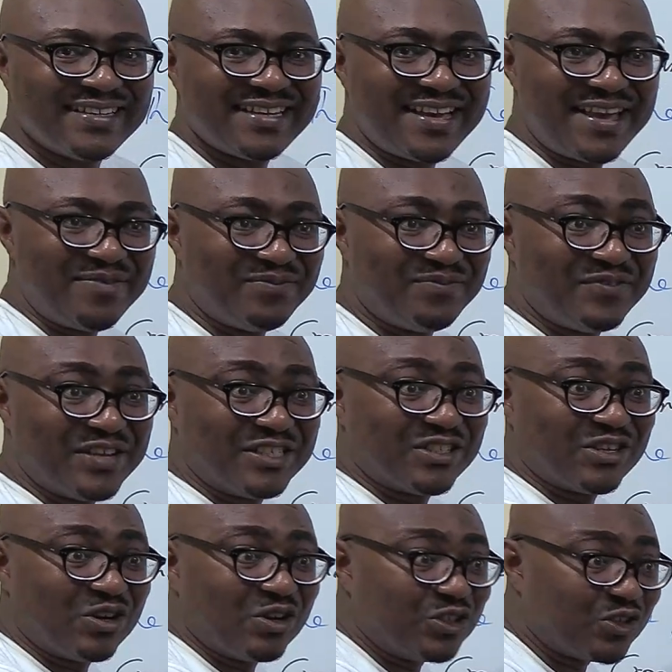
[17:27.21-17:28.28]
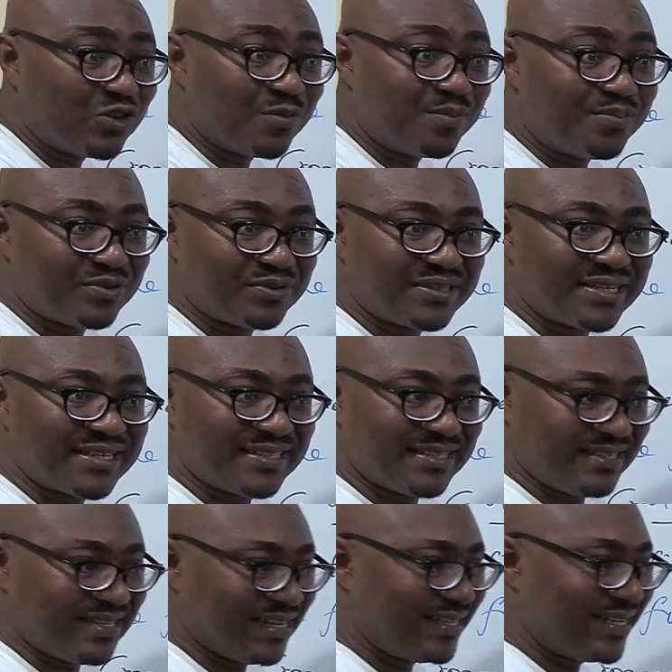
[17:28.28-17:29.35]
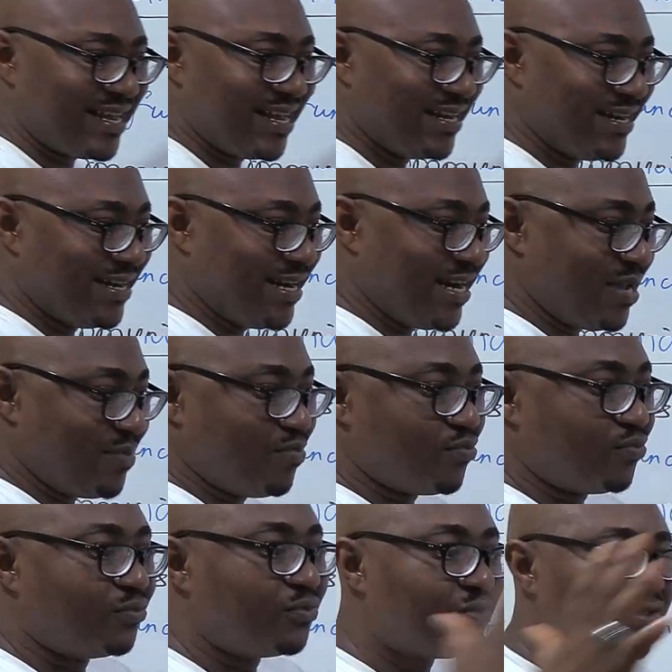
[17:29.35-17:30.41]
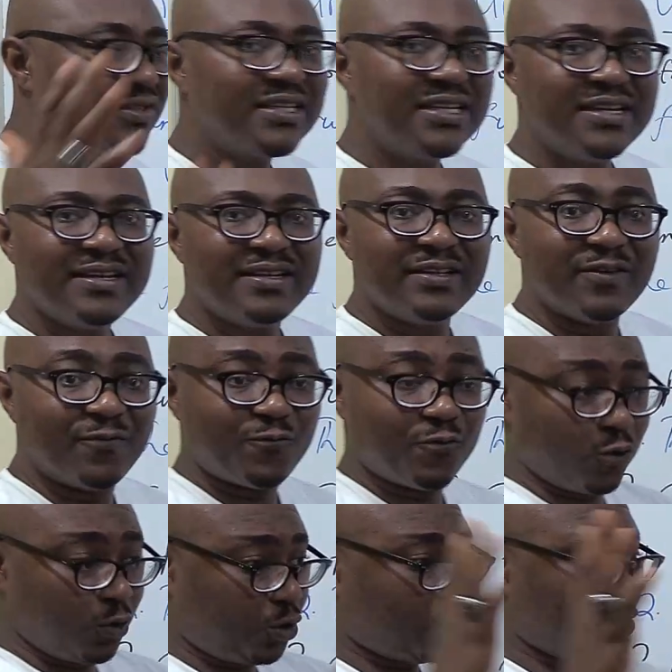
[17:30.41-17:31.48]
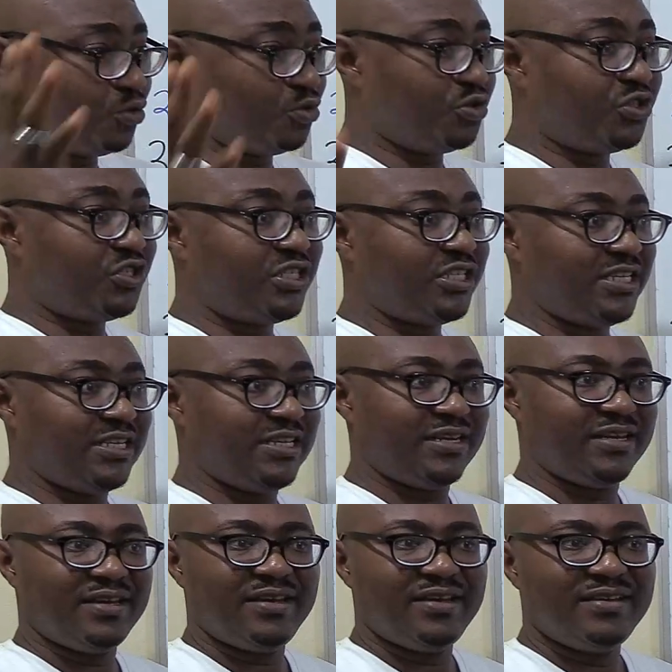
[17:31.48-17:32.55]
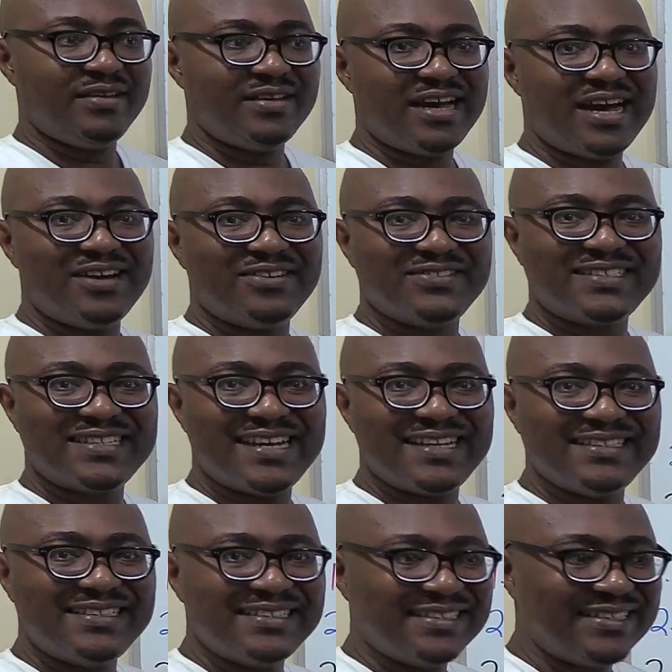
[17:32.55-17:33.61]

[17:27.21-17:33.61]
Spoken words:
a physiological process that enables the function you see outside.